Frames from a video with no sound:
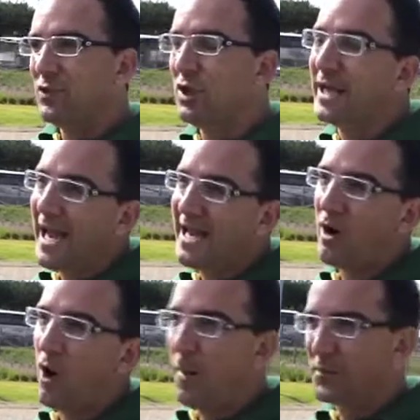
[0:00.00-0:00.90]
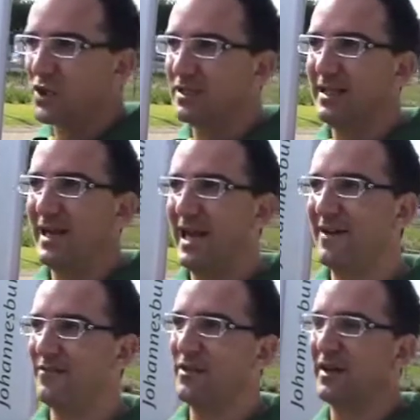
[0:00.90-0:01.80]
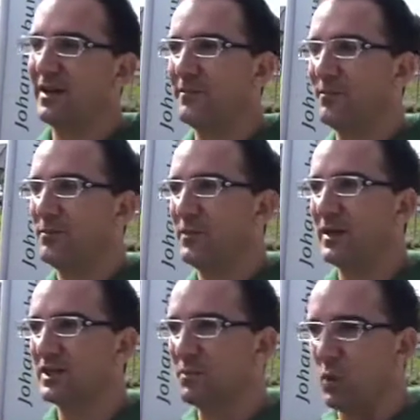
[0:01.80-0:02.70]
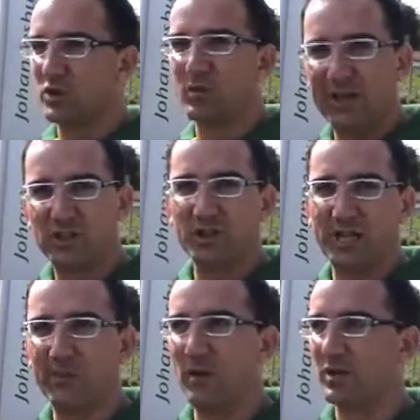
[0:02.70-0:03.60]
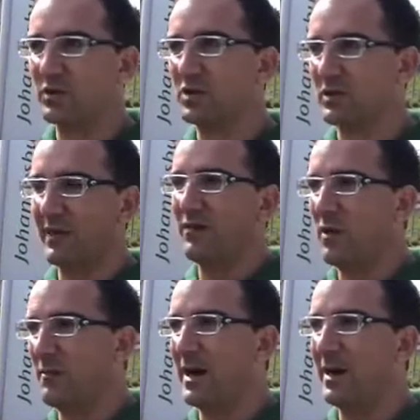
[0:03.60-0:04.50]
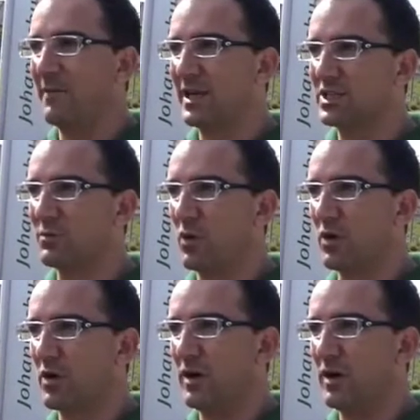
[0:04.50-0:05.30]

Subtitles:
You can optionally have the sports ratio gearbox, which will give you a much more